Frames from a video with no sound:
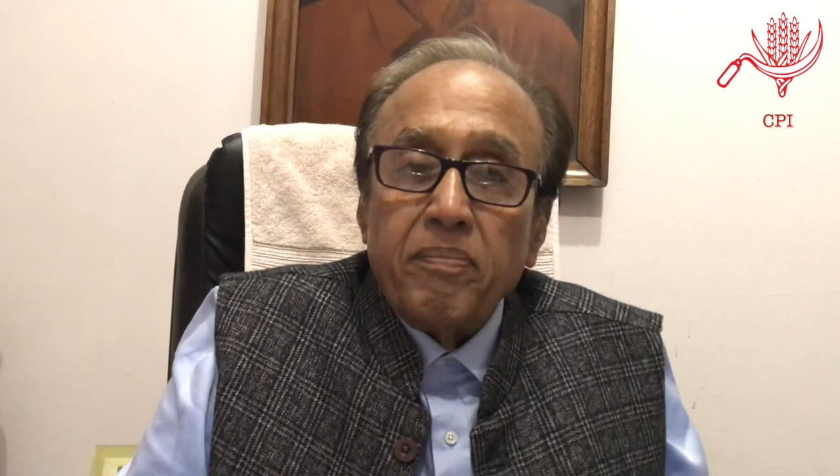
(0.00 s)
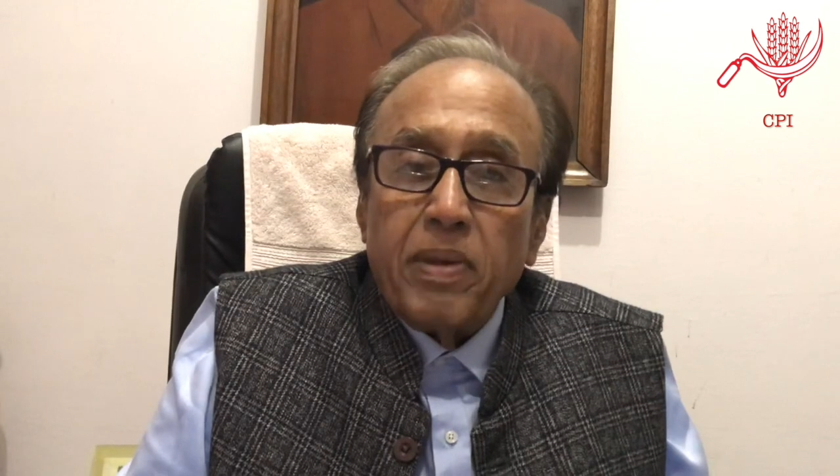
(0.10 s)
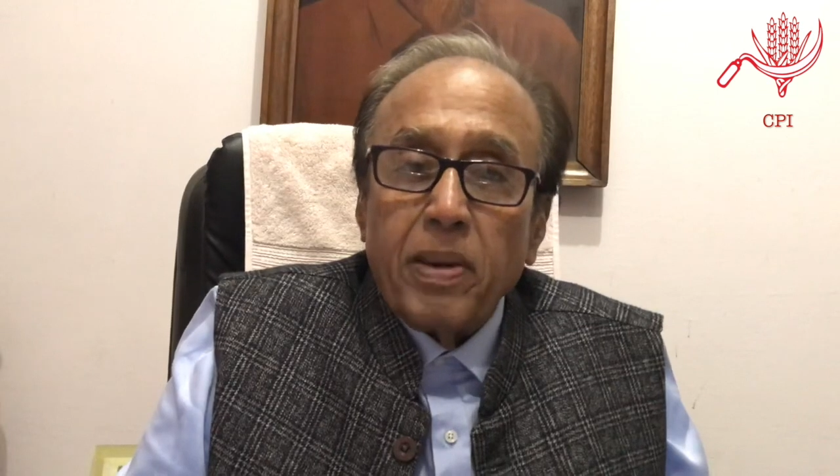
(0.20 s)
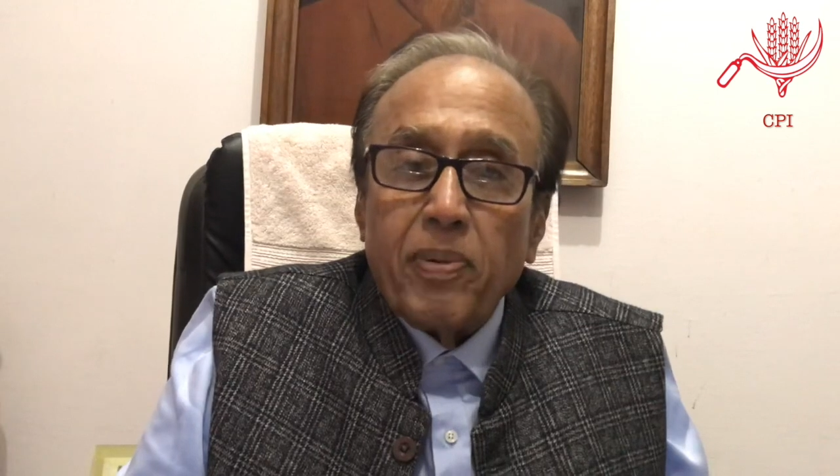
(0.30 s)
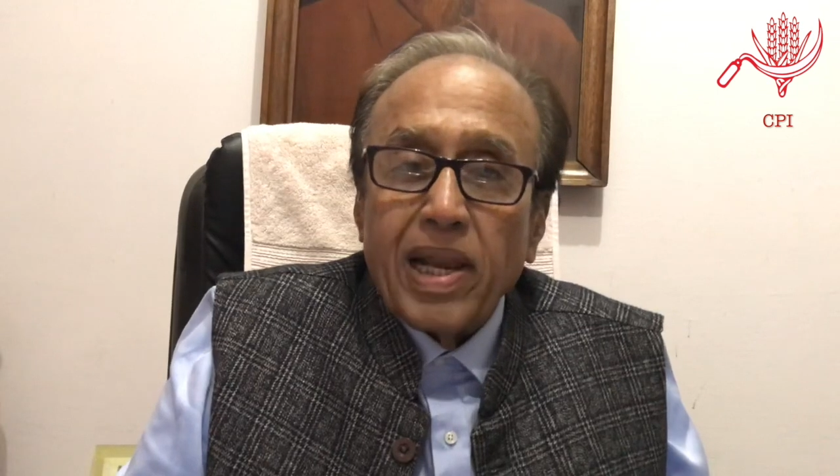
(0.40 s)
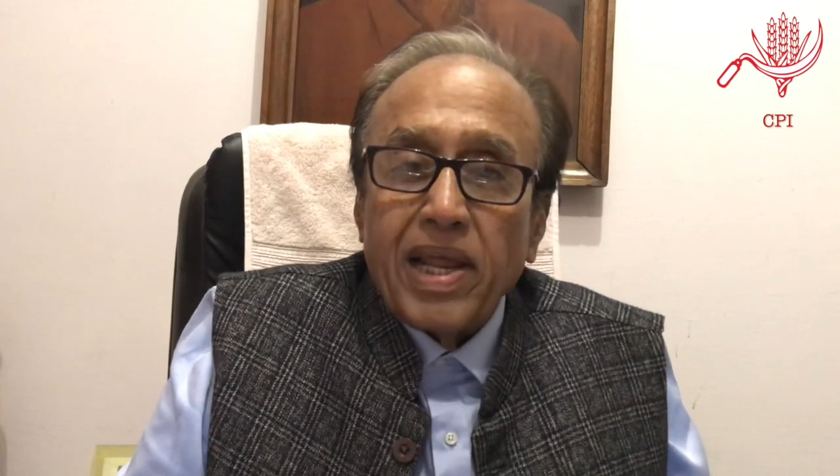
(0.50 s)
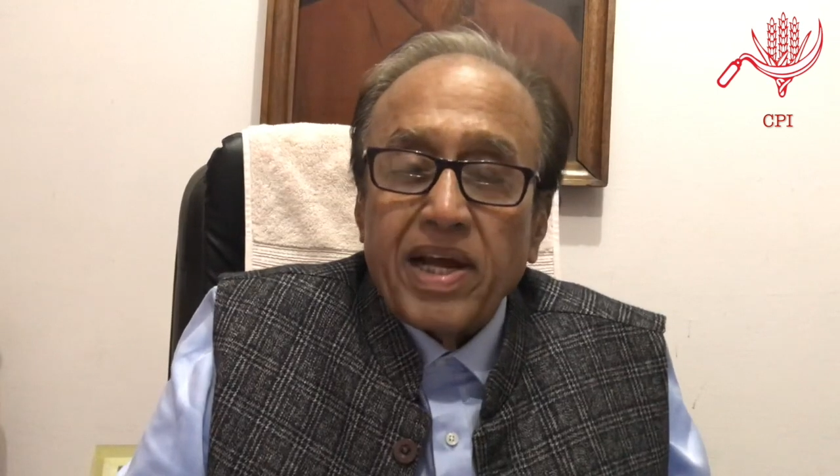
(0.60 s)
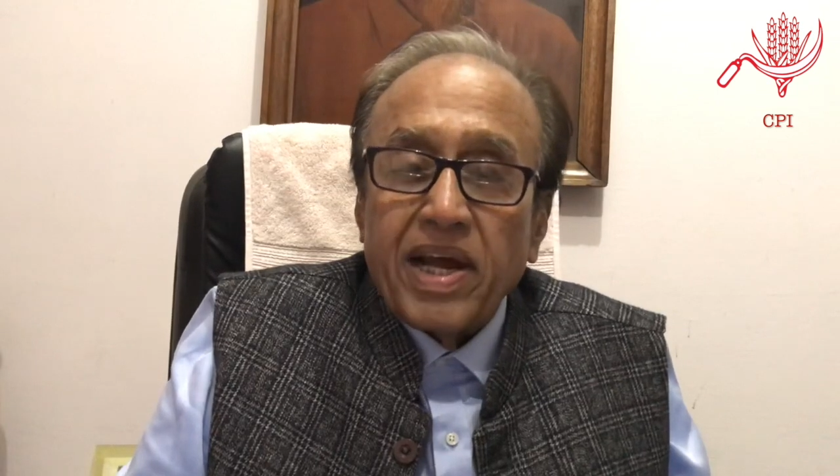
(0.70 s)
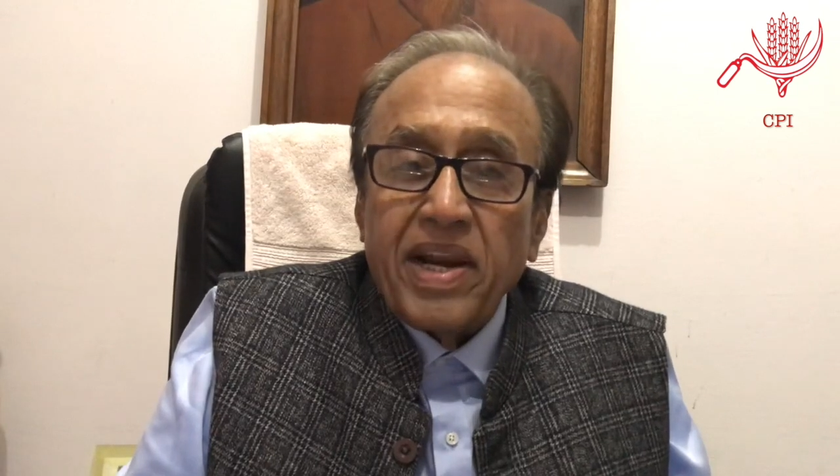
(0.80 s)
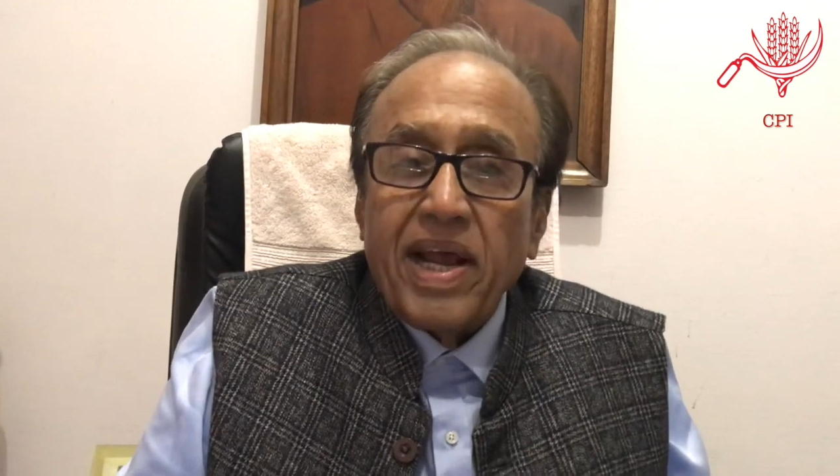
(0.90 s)
People
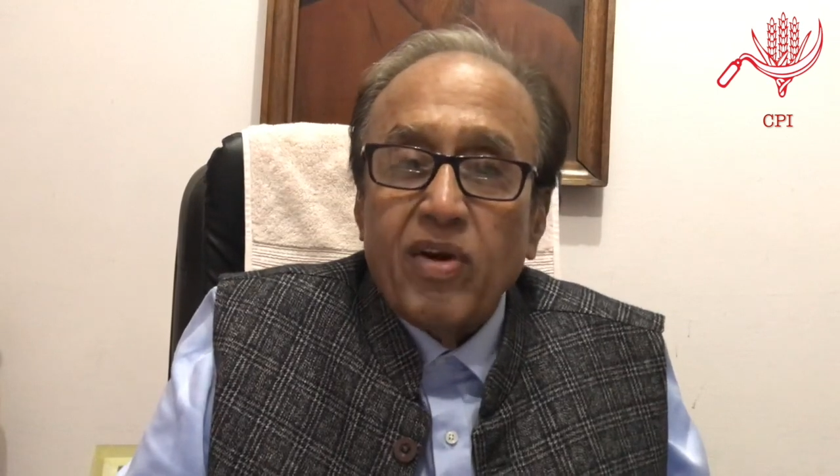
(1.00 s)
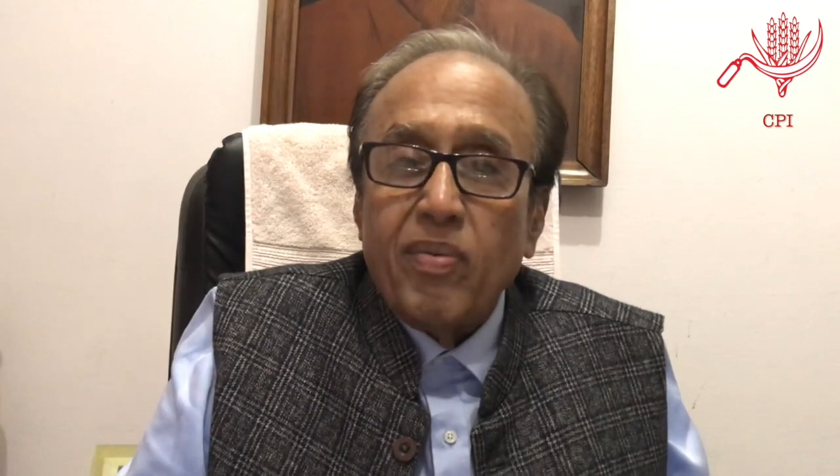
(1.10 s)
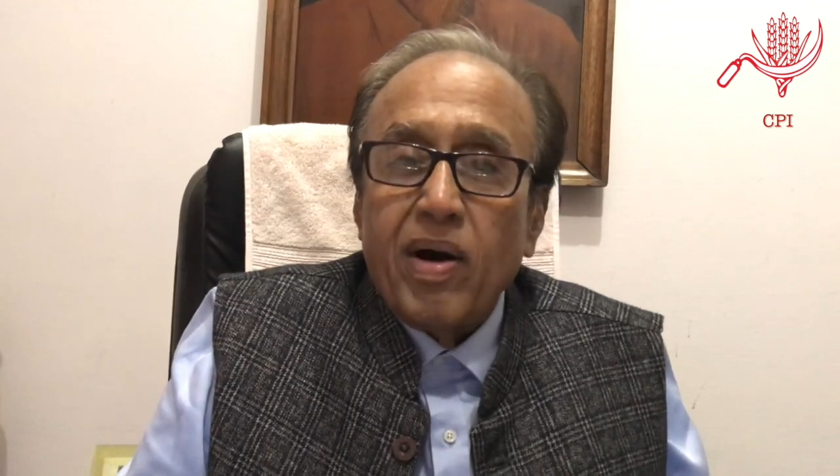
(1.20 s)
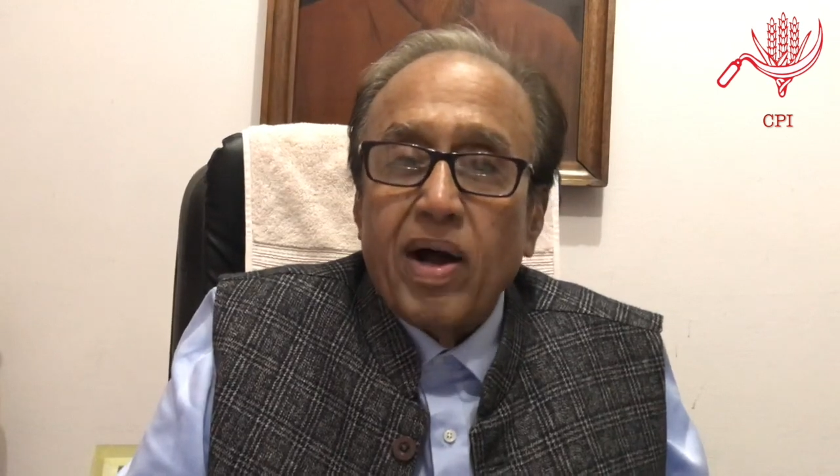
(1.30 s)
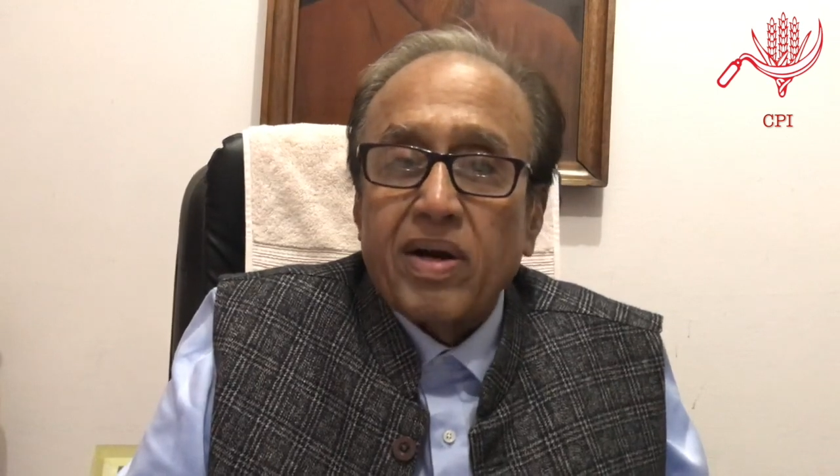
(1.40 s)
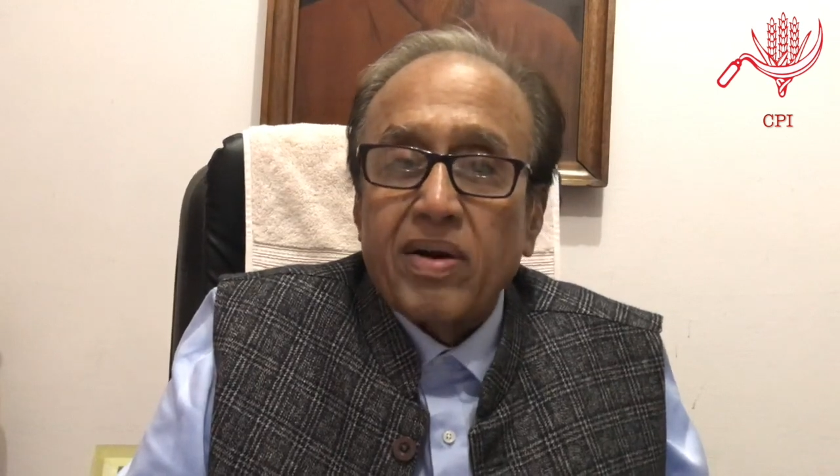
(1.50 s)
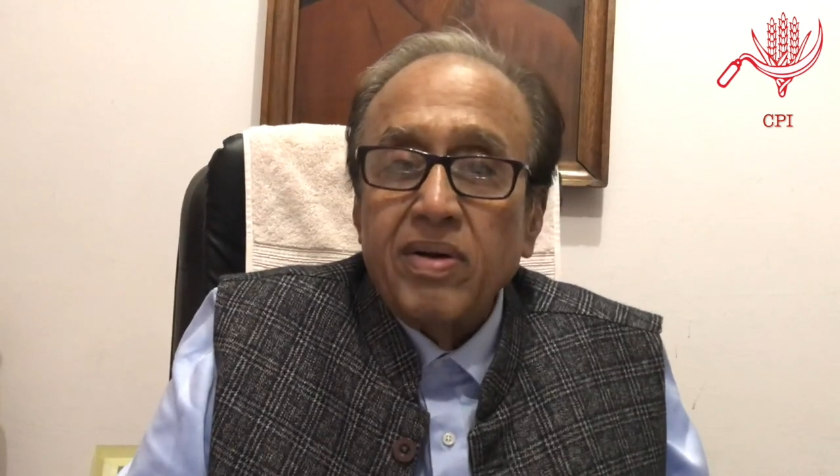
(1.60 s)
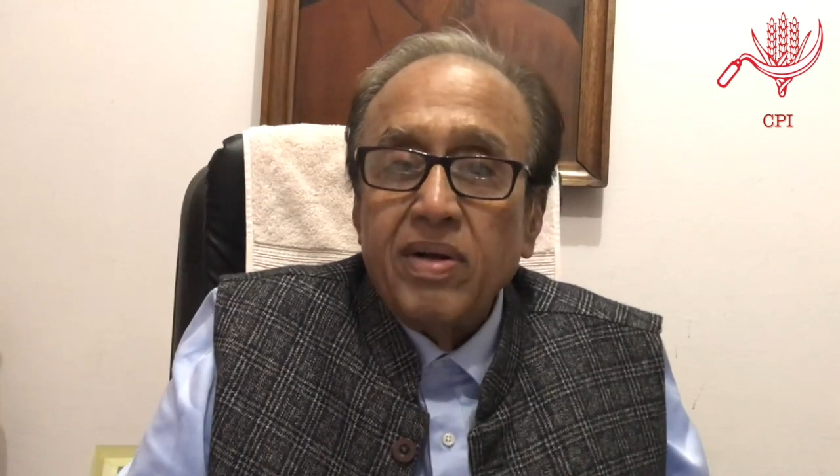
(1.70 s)
like Kanhai Kumar